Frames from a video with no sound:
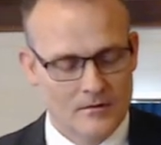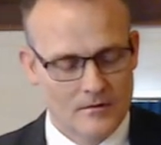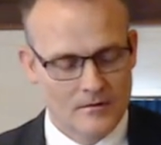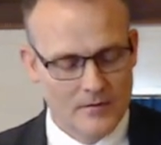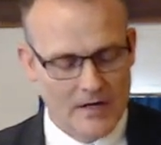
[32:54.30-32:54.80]

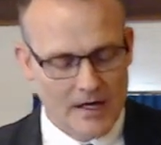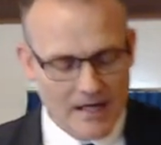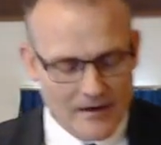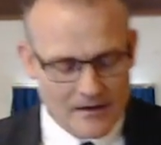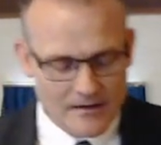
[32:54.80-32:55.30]
But I'd
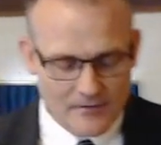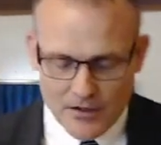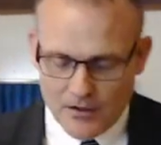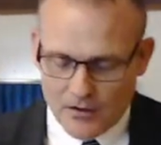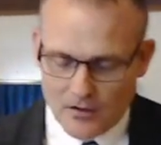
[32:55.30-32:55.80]
like for
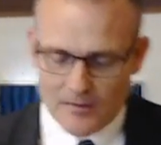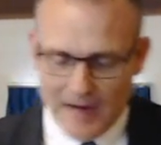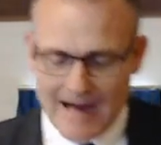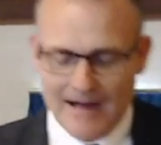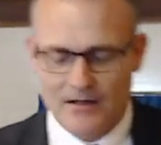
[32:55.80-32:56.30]
you to look
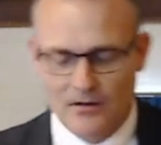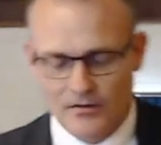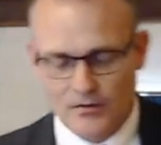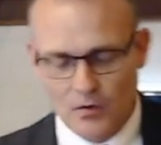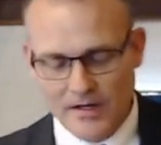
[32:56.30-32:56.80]
back at Luke
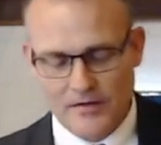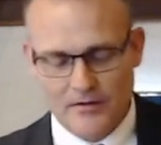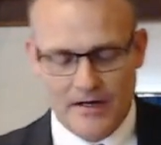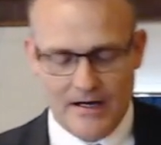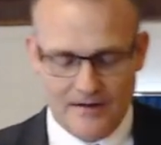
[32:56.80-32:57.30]

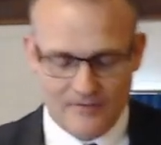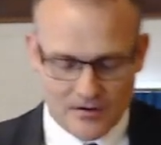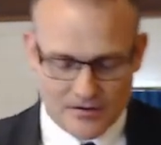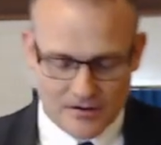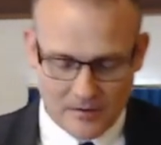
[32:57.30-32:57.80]
23 and
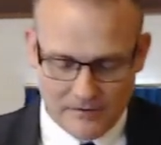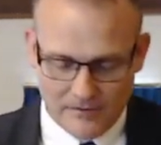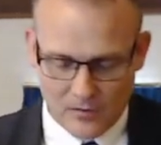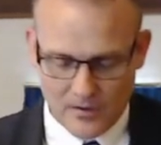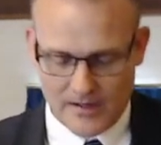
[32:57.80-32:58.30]
verse number
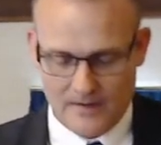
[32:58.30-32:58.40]
40.